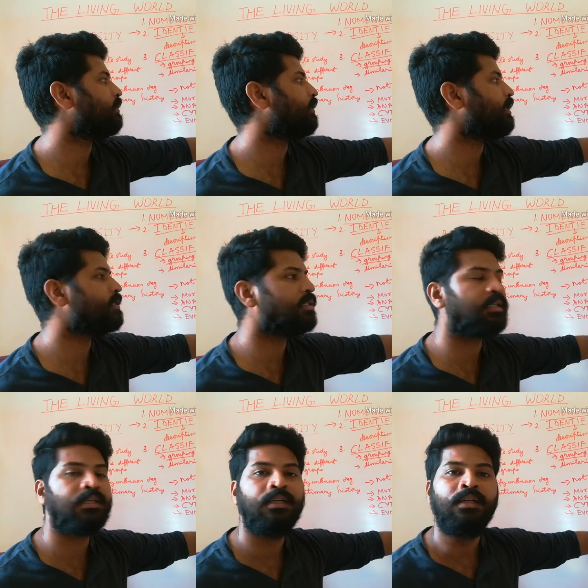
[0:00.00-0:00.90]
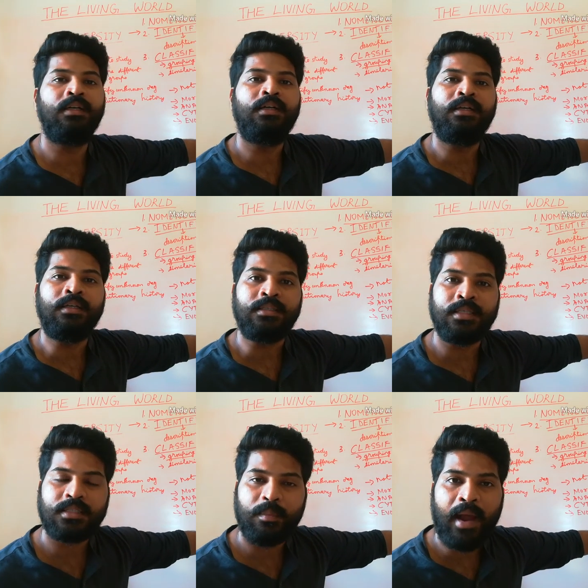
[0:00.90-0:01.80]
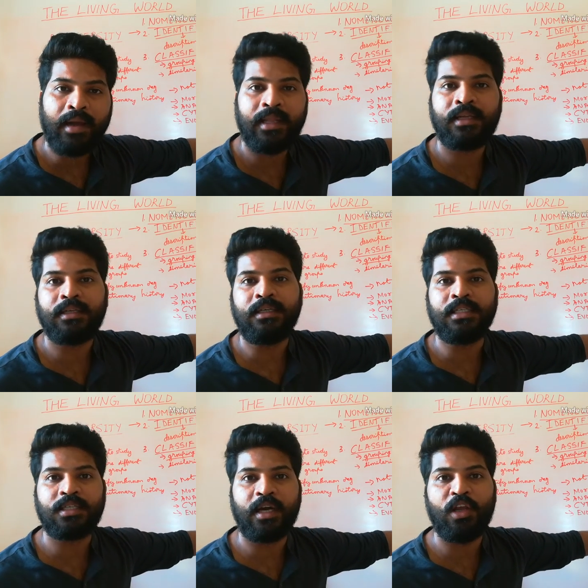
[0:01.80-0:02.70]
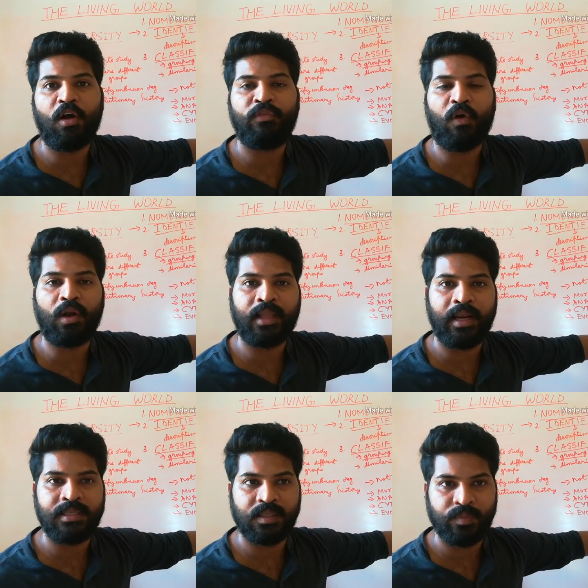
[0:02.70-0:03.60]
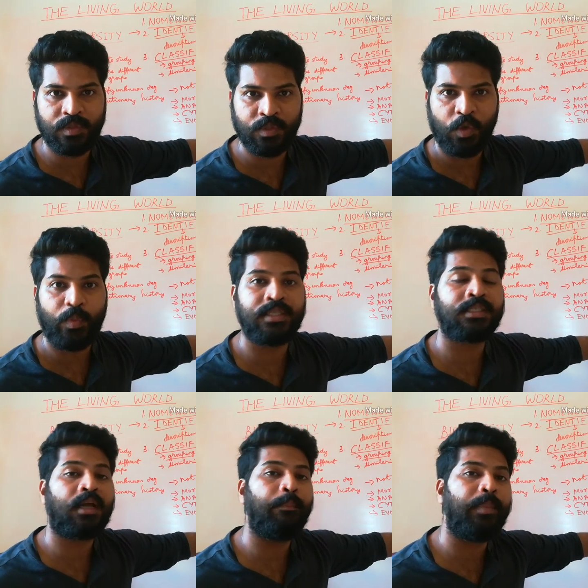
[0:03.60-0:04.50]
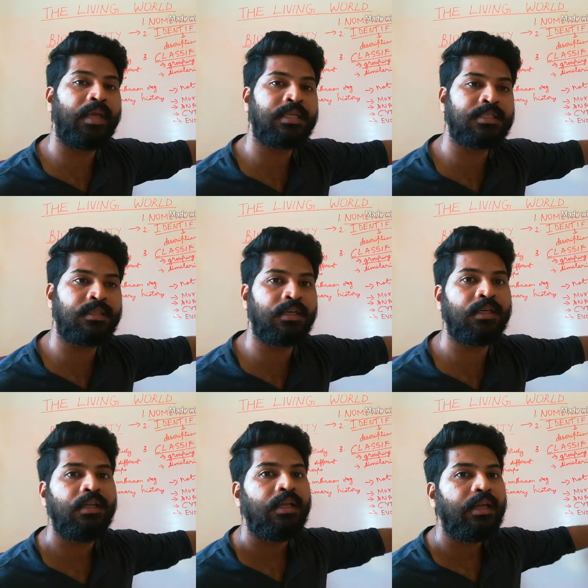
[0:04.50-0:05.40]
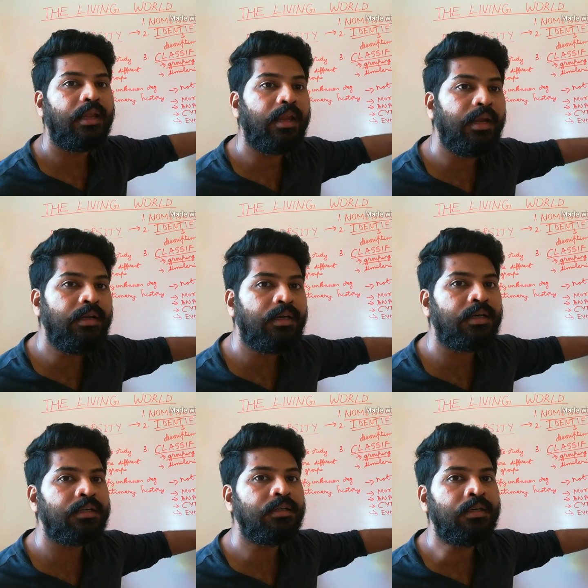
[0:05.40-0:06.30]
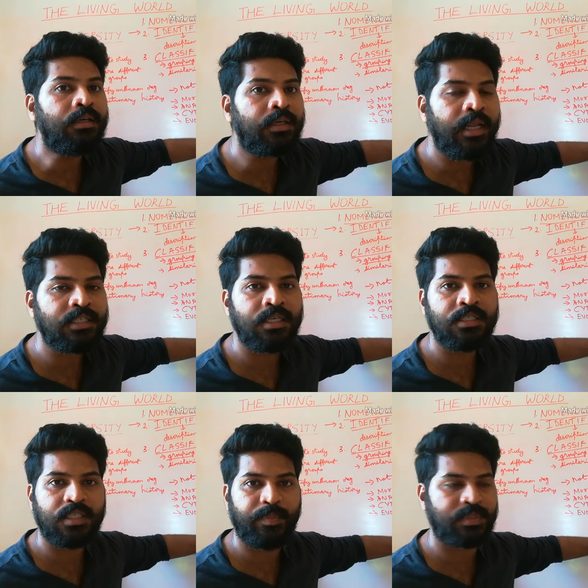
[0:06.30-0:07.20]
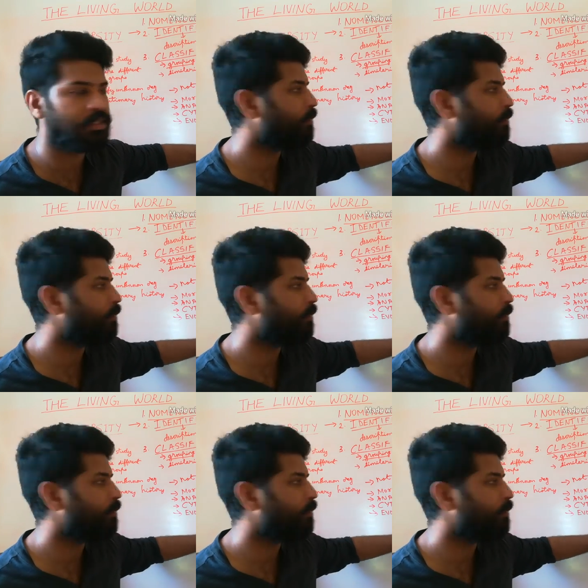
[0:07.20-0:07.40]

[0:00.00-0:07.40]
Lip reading: is the systematic study of organisms which compares the interrelationships